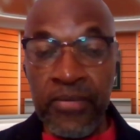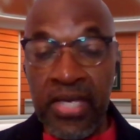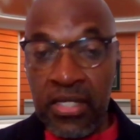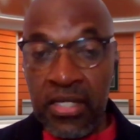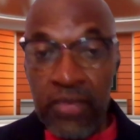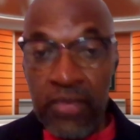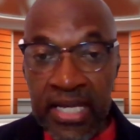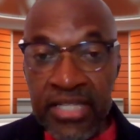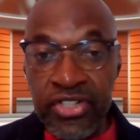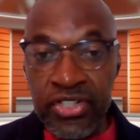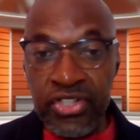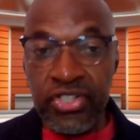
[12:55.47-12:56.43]
in the
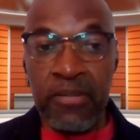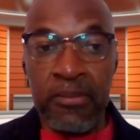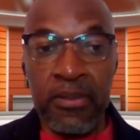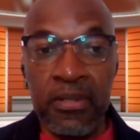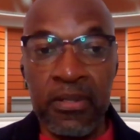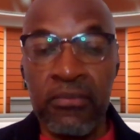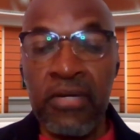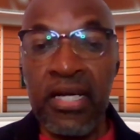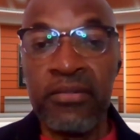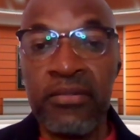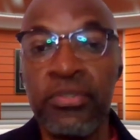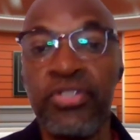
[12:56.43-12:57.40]
relationship,
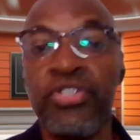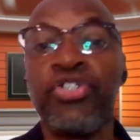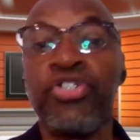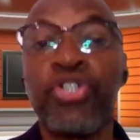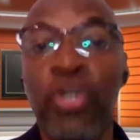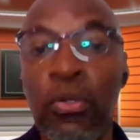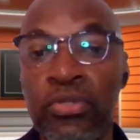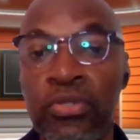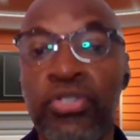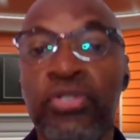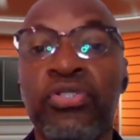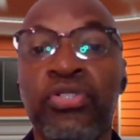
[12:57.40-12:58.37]
right? Which she chose
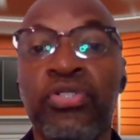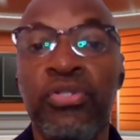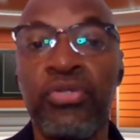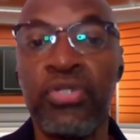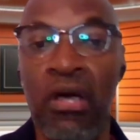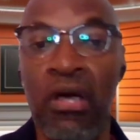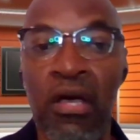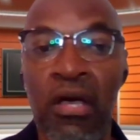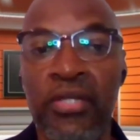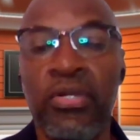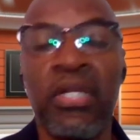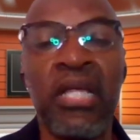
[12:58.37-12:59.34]
and
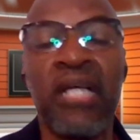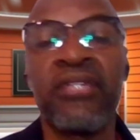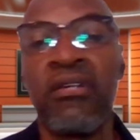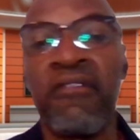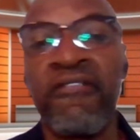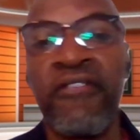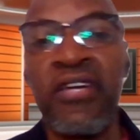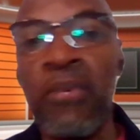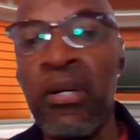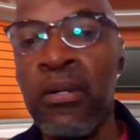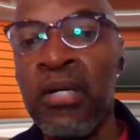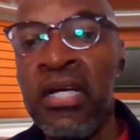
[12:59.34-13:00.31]
utilized her free
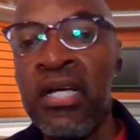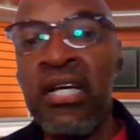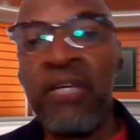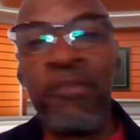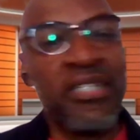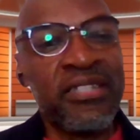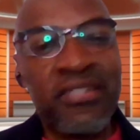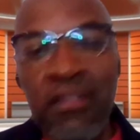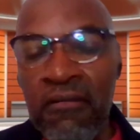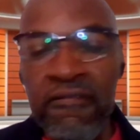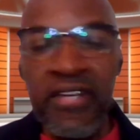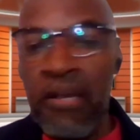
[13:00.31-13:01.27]
will. But there's
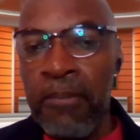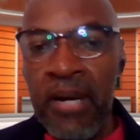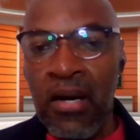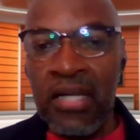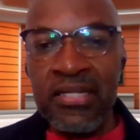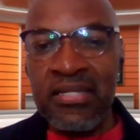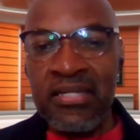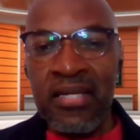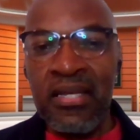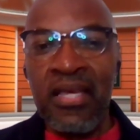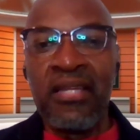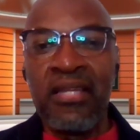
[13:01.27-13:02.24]
something about, as I
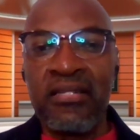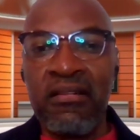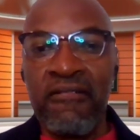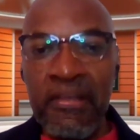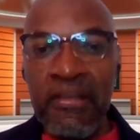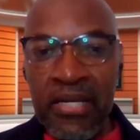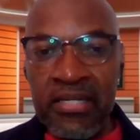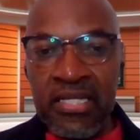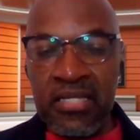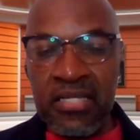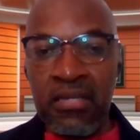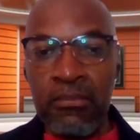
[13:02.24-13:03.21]
said, there's something about
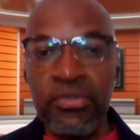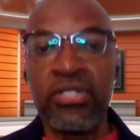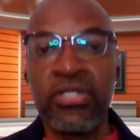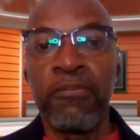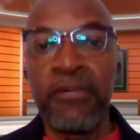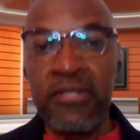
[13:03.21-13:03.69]
these assumptions and